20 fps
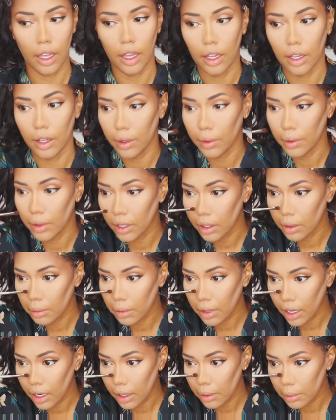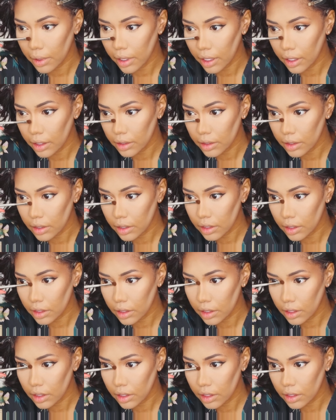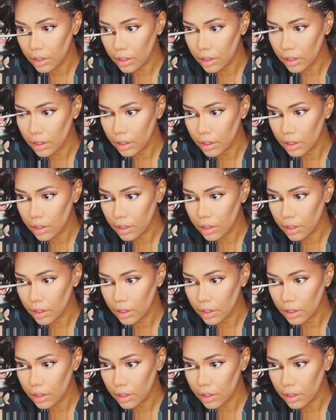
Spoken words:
I go in my eyebrows just to